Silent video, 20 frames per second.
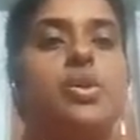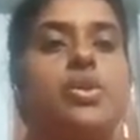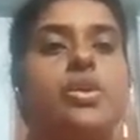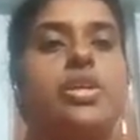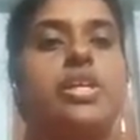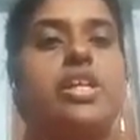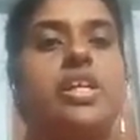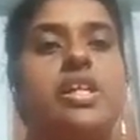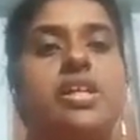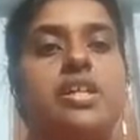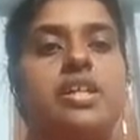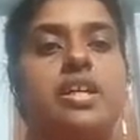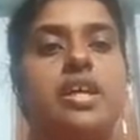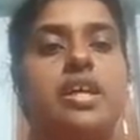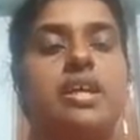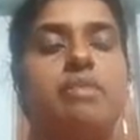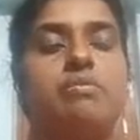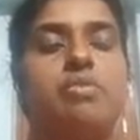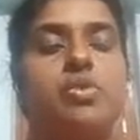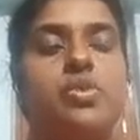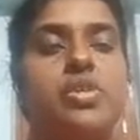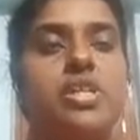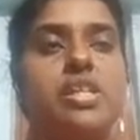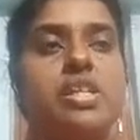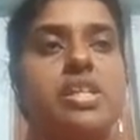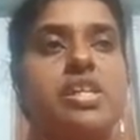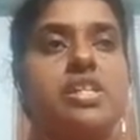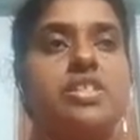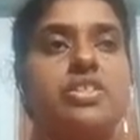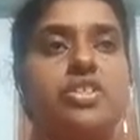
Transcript: here I am using the